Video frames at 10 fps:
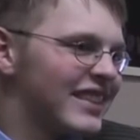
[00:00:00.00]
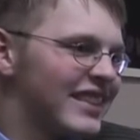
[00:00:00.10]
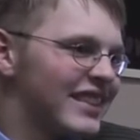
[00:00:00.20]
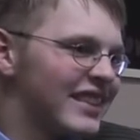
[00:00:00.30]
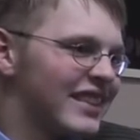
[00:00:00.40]

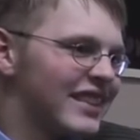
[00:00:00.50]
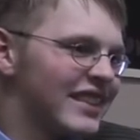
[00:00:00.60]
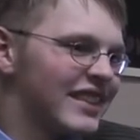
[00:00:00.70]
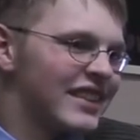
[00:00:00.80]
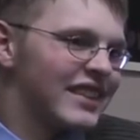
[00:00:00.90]

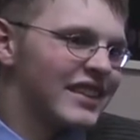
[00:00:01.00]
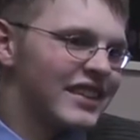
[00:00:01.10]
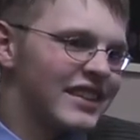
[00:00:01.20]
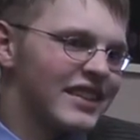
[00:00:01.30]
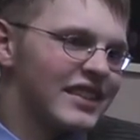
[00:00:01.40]

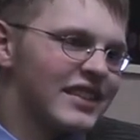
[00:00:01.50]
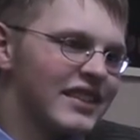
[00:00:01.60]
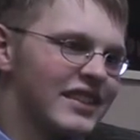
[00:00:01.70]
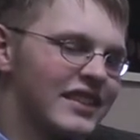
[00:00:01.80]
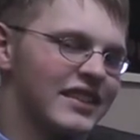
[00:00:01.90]

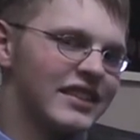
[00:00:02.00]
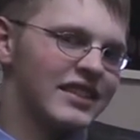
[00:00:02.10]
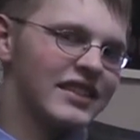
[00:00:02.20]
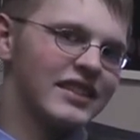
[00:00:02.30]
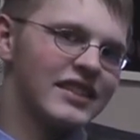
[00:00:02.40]

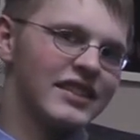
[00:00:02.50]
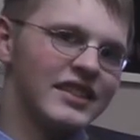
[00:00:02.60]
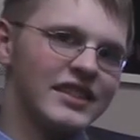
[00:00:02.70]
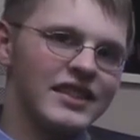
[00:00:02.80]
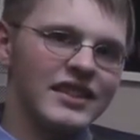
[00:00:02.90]

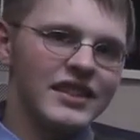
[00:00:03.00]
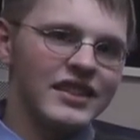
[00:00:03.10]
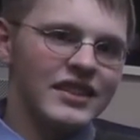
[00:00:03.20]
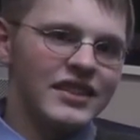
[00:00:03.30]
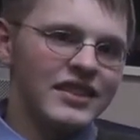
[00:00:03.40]

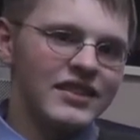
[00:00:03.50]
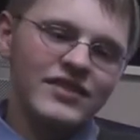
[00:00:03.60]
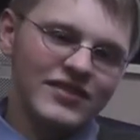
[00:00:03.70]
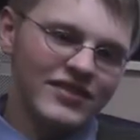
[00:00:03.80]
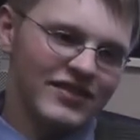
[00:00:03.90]
(not speaking)